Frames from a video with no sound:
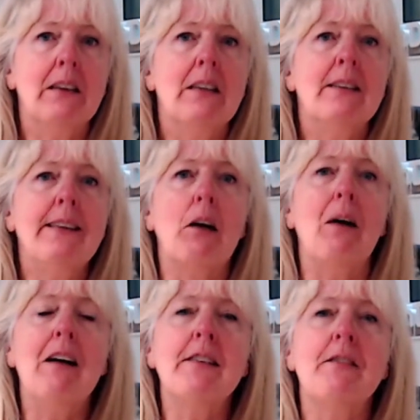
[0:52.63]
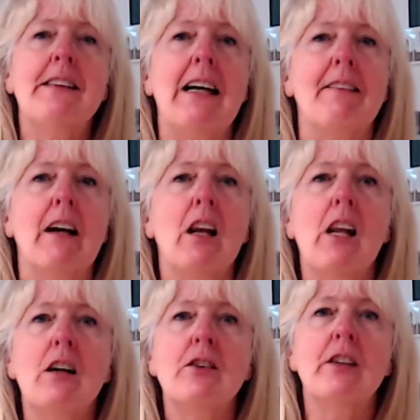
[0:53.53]
So, as I've said, there are
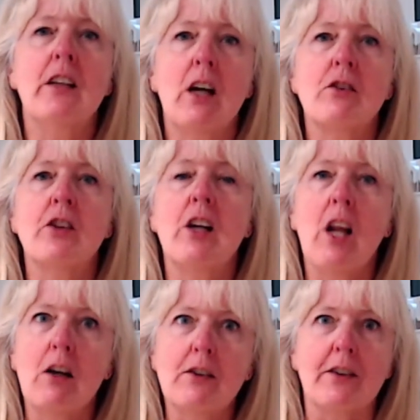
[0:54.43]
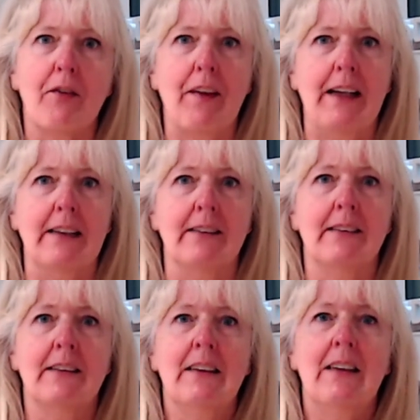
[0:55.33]
loads and loads and loads of things,
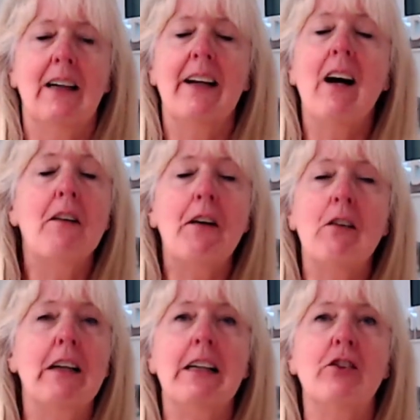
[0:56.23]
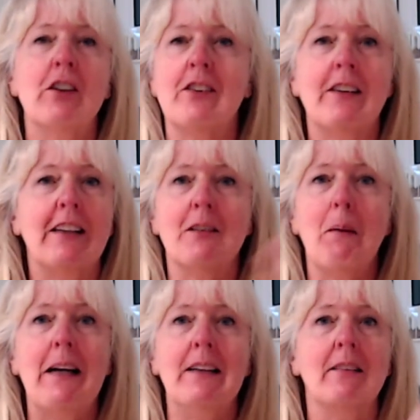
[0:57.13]
and I've only just
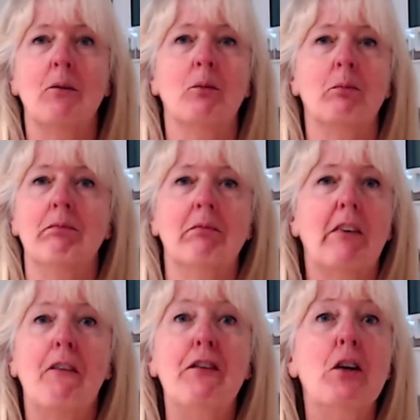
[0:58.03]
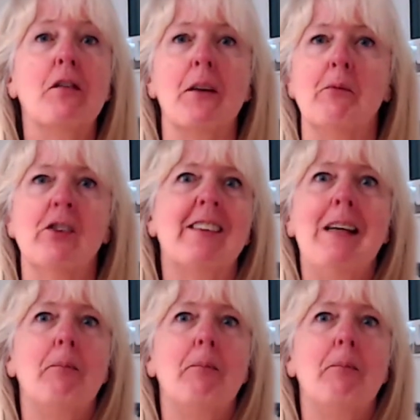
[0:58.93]
explained a few of them, just